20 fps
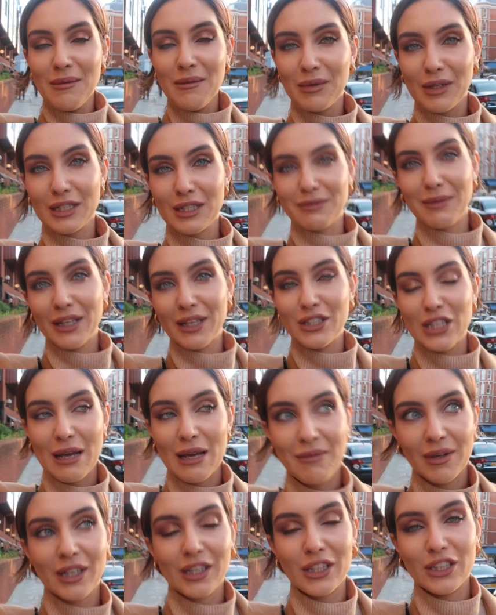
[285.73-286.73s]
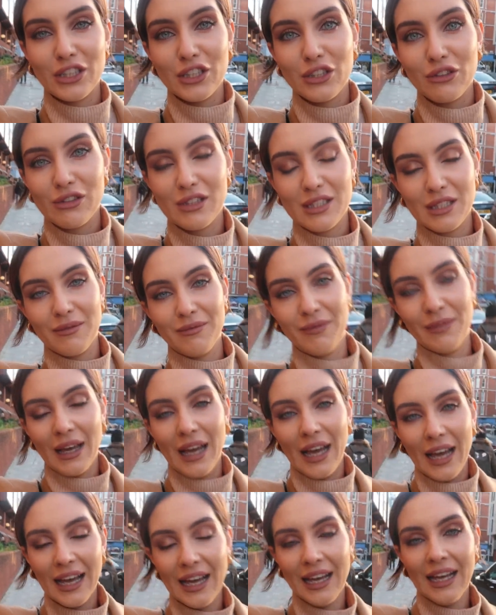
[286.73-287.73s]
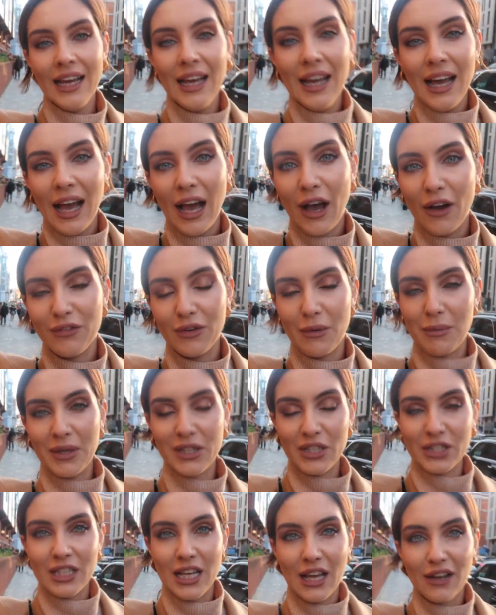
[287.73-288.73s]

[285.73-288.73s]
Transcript: because me and Gemma are going to shoot some uh, outfit pictures